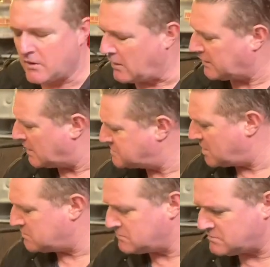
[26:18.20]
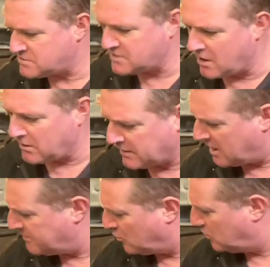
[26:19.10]
Okay, so starter
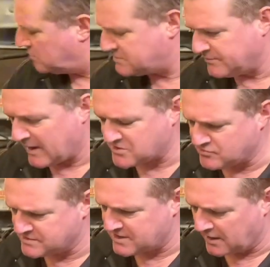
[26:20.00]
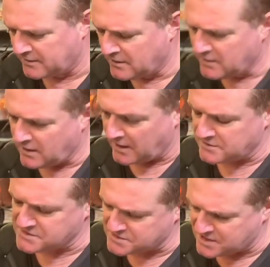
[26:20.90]
cable to batteries done, and
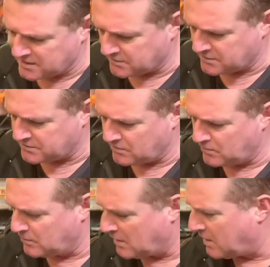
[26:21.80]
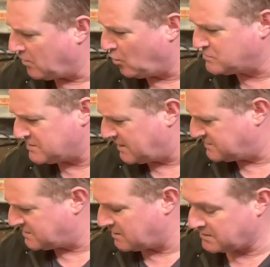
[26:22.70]
as I said, I'm going to do
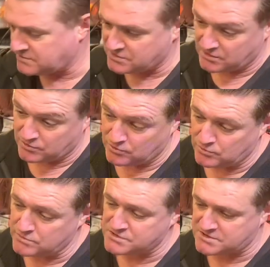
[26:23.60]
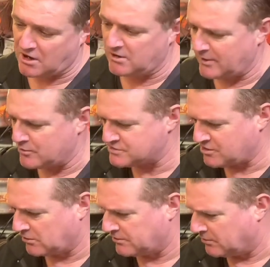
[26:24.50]
alternator to starter motor
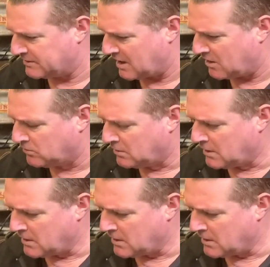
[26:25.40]
solenoid now.